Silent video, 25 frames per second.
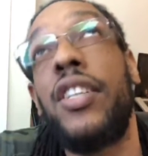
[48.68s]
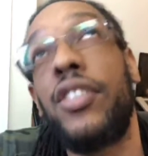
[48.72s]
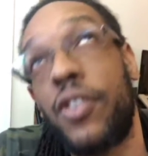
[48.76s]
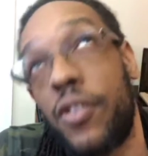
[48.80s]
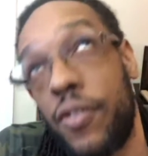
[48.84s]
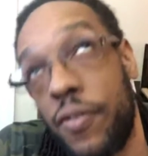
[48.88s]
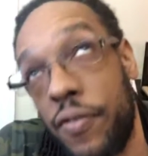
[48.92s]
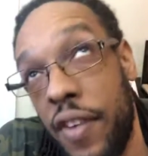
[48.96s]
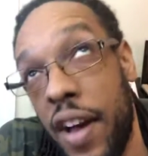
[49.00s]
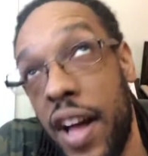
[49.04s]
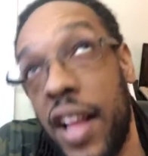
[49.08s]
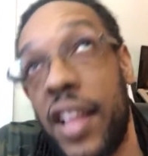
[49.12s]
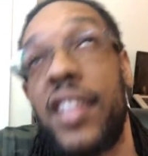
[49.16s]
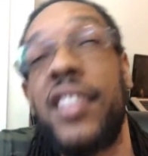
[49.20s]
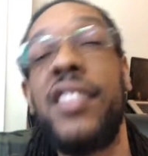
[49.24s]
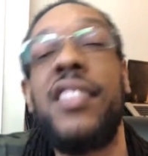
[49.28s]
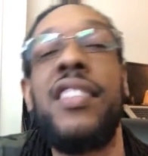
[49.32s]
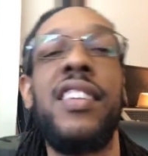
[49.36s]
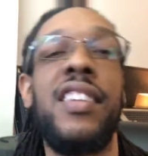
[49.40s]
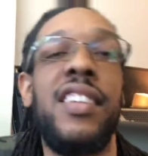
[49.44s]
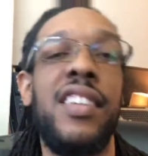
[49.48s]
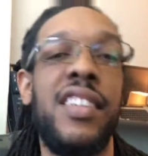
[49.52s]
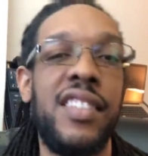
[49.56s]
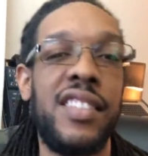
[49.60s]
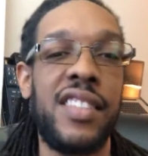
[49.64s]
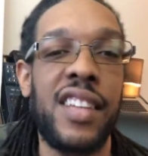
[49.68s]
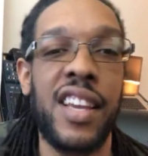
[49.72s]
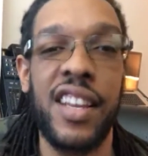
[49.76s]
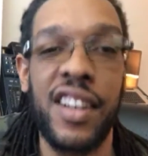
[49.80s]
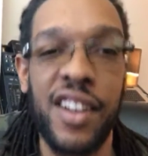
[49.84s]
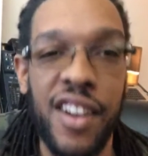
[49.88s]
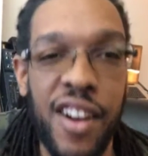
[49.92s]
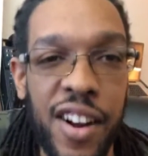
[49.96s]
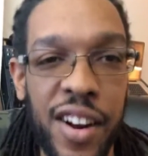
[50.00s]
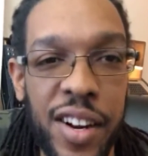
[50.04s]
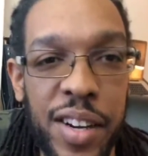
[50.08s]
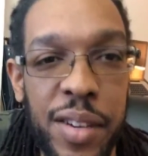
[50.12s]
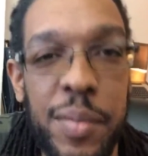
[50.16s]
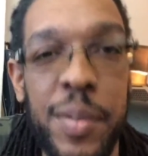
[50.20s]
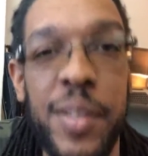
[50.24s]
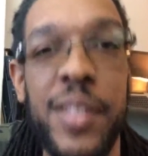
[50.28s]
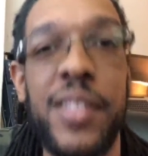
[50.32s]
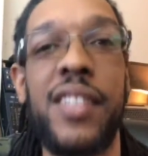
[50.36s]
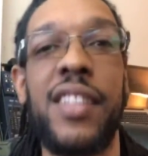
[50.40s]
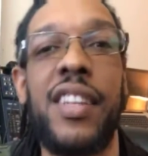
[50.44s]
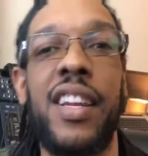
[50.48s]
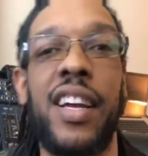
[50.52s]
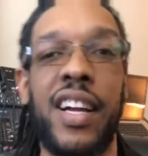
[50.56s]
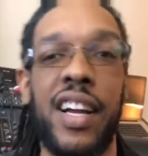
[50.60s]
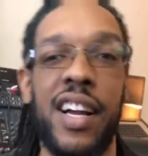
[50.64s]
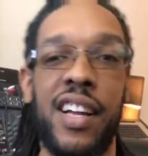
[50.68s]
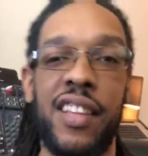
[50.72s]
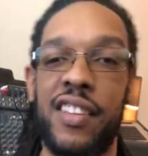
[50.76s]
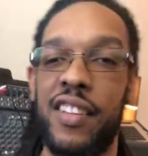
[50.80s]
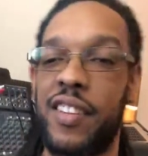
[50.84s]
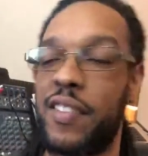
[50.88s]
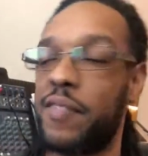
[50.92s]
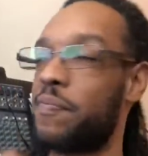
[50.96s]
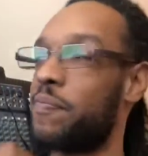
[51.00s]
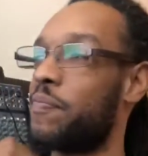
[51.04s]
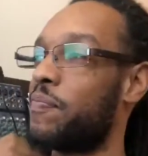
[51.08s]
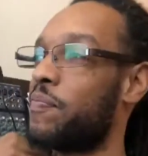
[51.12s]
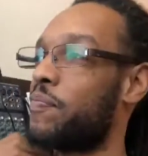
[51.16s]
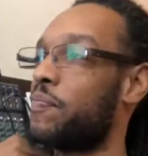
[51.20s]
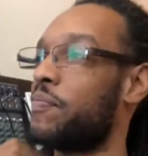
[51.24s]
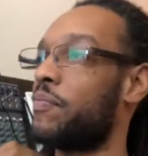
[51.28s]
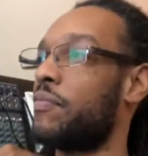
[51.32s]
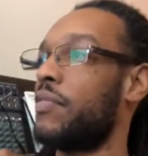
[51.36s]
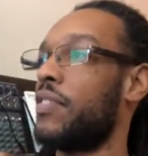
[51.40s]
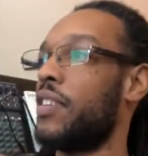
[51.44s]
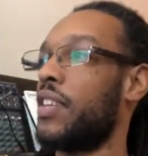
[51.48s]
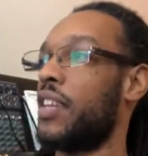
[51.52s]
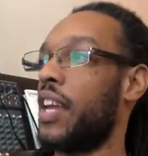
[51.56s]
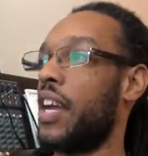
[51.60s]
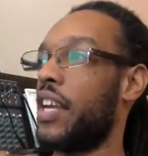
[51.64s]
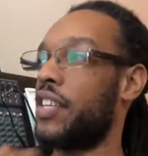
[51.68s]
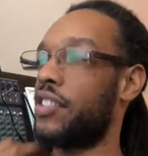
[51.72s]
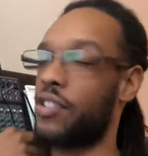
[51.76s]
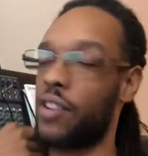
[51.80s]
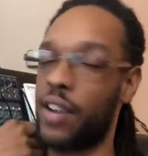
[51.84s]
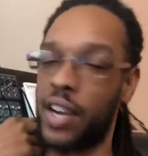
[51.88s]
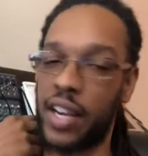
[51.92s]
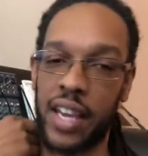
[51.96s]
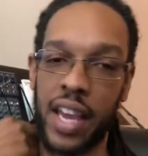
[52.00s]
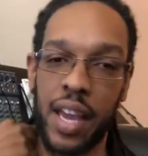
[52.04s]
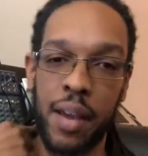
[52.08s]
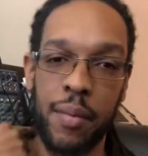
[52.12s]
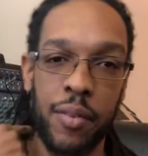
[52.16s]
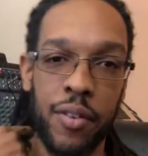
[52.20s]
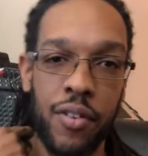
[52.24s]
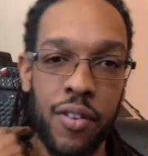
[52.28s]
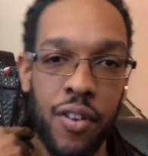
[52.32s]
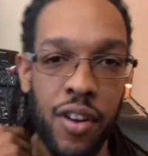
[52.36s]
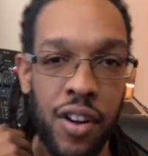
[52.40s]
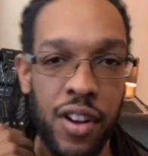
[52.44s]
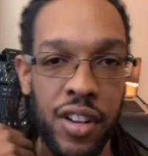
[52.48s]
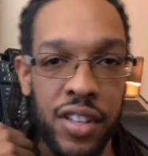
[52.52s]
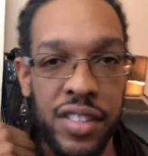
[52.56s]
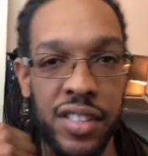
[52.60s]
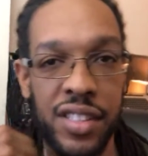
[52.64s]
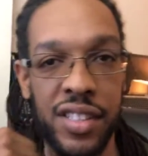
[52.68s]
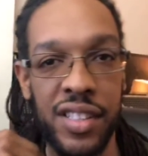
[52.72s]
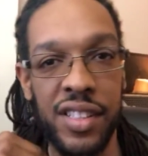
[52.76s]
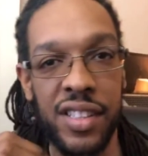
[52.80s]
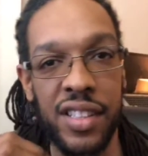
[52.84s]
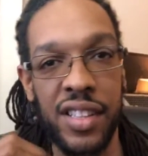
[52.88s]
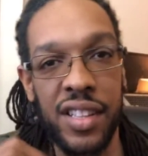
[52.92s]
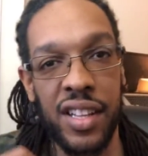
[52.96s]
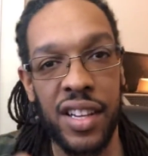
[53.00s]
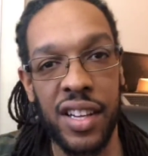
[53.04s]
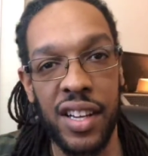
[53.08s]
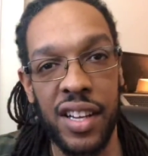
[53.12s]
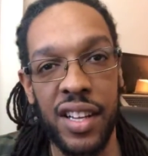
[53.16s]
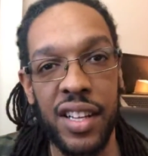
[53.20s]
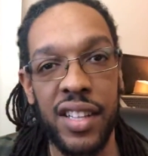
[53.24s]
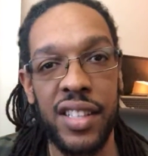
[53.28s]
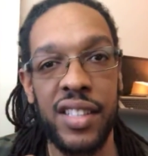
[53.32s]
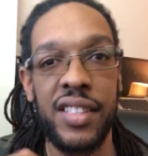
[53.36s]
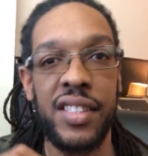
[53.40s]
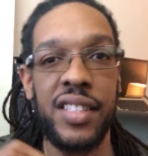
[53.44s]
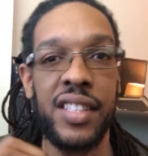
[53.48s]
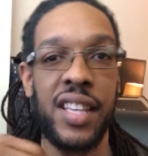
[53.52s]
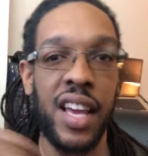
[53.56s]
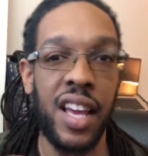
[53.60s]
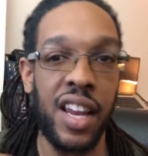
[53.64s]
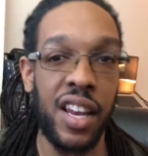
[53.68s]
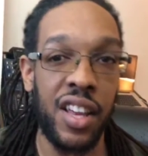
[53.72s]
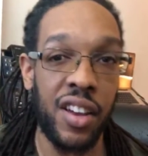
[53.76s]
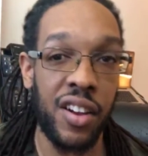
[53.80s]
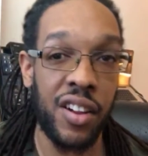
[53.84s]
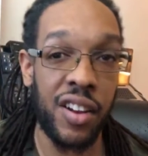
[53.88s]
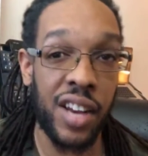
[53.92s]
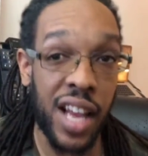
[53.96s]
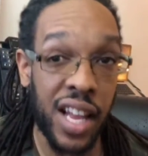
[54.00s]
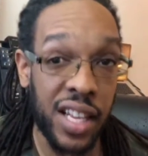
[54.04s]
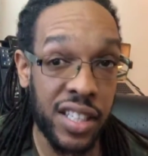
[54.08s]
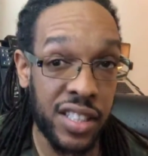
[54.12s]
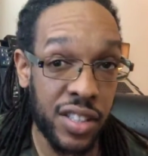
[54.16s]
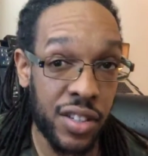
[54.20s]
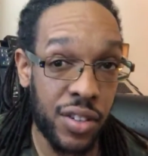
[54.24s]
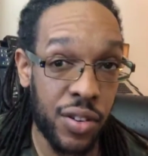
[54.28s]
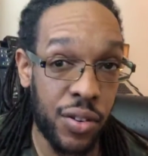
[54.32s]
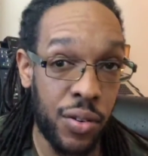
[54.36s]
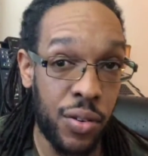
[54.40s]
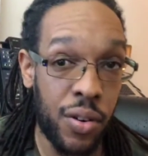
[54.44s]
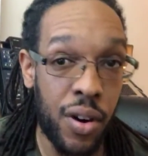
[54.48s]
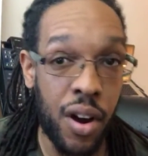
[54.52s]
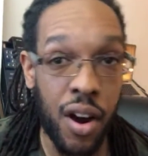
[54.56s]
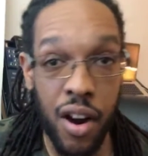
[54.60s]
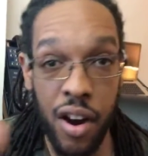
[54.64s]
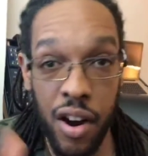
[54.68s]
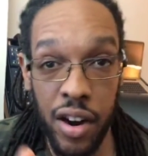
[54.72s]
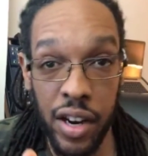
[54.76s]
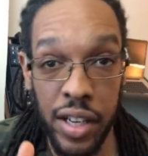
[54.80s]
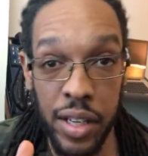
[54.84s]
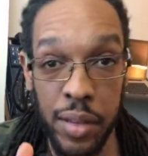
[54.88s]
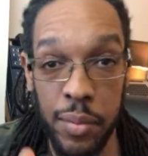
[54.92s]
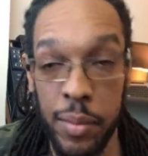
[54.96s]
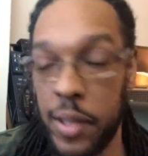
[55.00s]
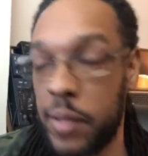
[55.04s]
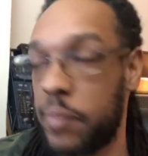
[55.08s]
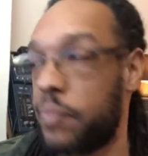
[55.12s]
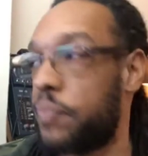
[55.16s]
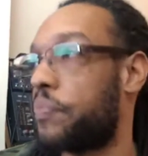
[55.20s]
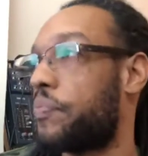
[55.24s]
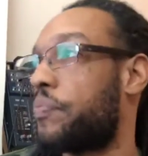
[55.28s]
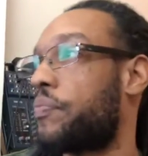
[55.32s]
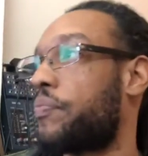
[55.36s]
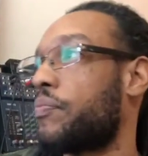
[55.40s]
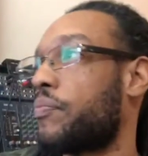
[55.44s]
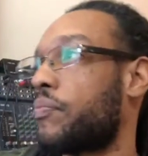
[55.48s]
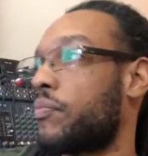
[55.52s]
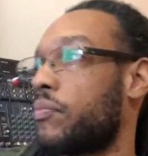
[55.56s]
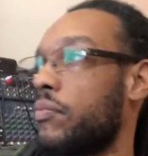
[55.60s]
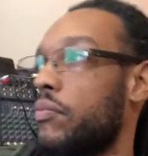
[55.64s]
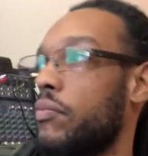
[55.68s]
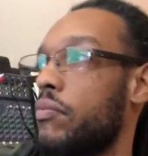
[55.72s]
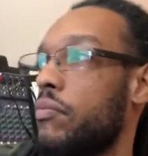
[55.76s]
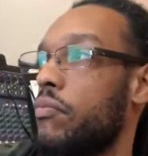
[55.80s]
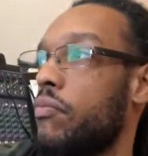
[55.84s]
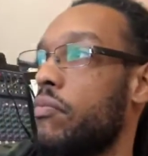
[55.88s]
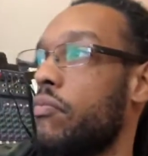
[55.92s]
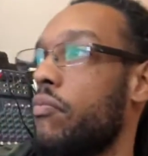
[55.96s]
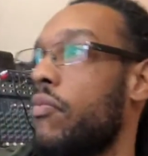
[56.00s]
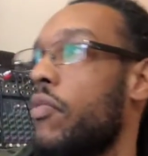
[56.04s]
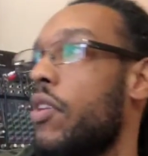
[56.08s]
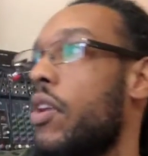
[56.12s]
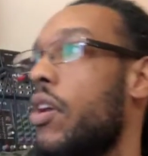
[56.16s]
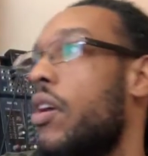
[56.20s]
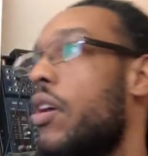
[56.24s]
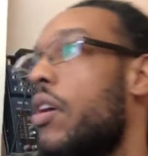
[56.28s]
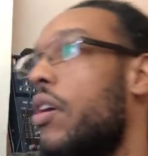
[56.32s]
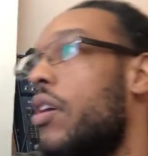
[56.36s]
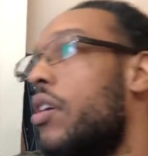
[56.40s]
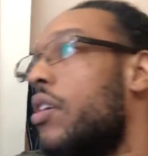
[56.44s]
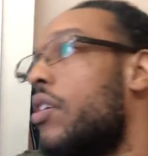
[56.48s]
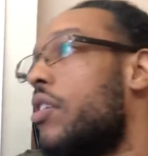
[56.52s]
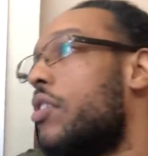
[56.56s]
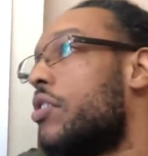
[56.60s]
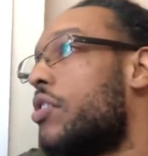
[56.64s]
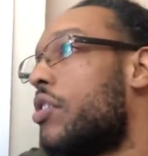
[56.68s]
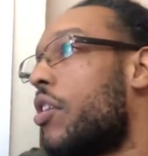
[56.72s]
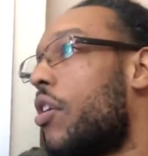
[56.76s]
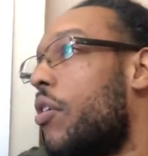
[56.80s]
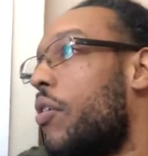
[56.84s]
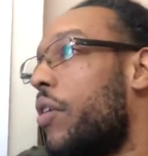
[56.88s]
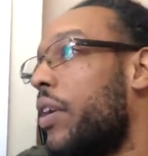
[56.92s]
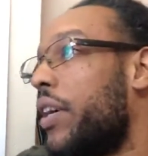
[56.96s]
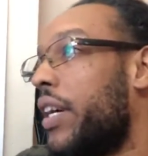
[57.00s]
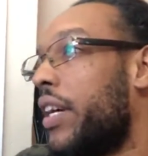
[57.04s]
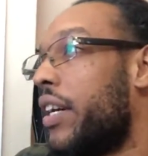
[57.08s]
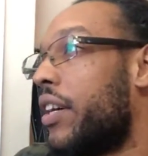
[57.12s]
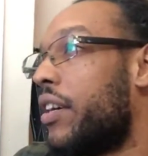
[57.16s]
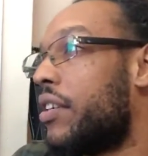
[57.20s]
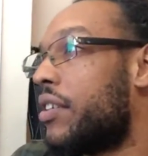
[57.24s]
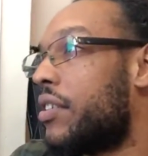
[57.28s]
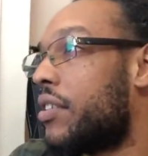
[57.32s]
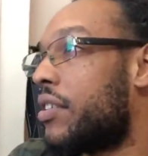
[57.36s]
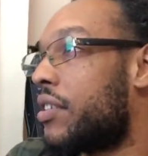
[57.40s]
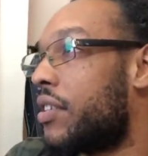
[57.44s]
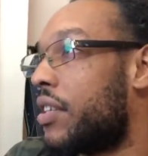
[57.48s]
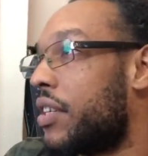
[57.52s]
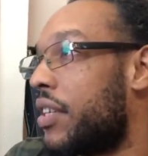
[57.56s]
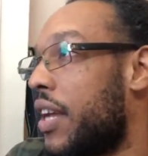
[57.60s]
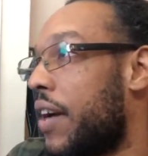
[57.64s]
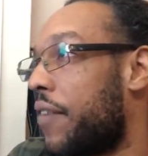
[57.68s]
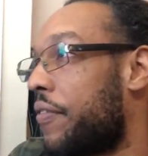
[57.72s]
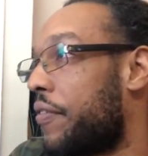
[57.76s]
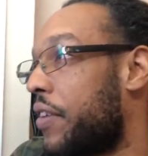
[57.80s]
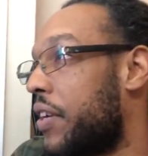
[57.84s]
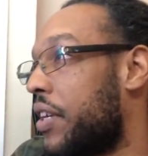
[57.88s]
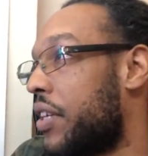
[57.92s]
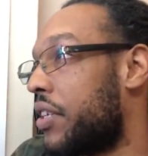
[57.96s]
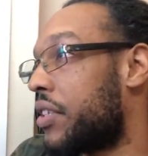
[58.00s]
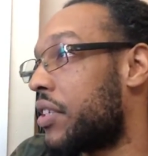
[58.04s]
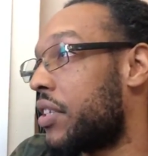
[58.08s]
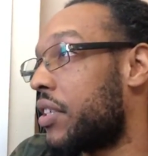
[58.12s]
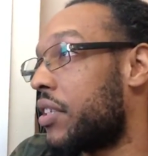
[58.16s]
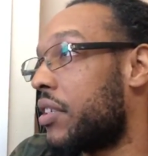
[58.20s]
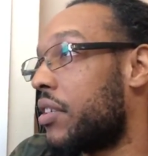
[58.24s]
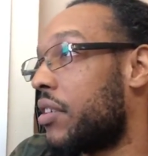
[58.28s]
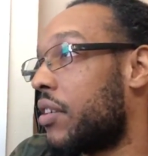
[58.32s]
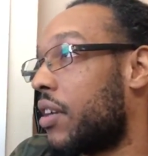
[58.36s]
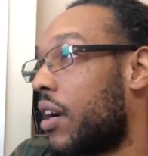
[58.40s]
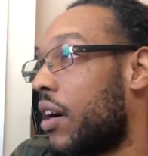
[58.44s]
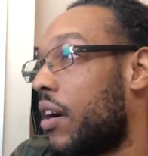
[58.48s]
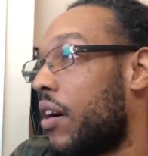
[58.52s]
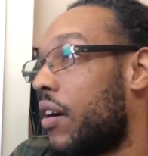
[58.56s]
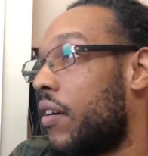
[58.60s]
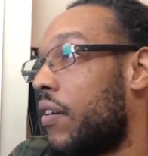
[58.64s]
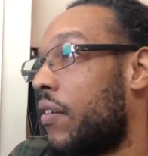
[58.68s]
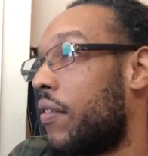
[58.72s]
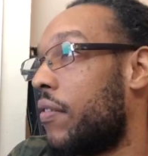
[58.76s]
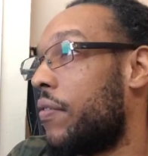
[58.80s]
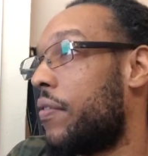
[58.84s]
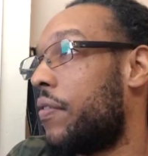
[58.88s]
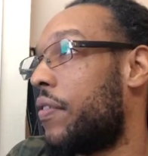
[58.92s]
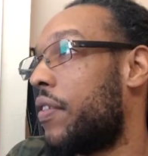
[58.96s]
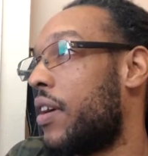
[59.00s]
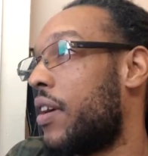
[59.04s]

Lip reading: fallacies and arguments and that kind of thing. And so I came across the teleological argument. So here's the definition of